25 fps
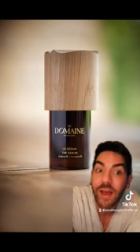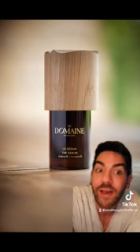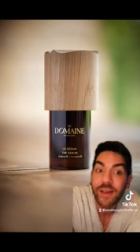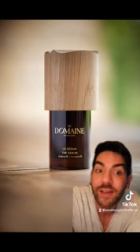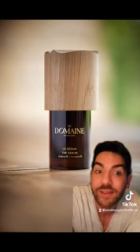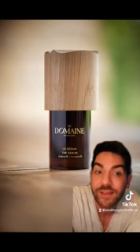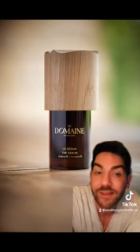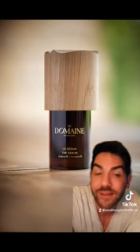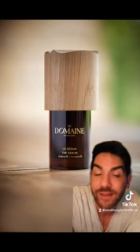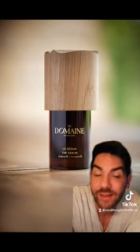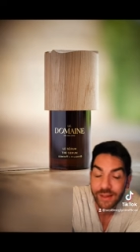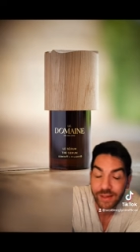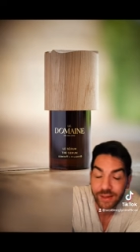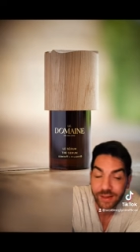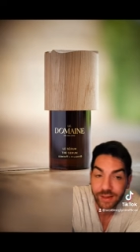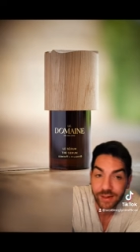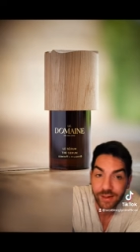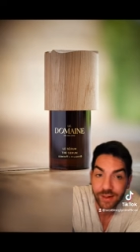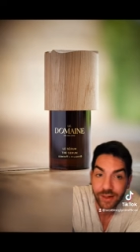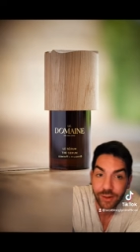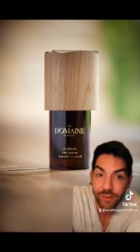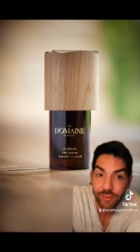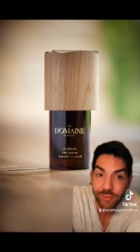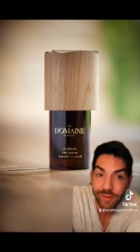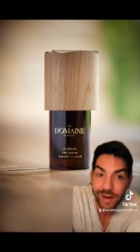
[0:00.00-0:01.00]

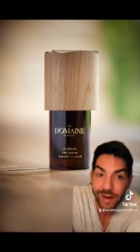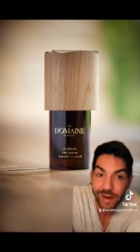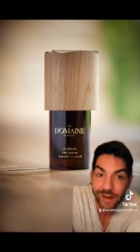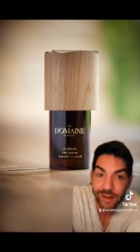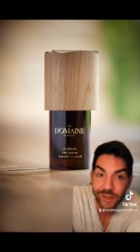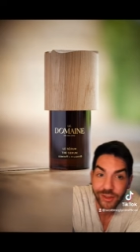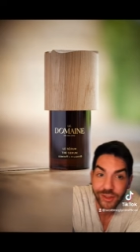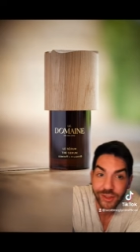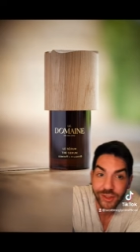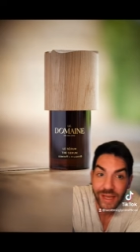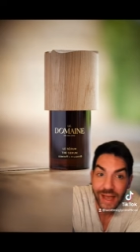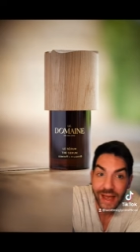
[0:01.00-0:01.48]
skincare range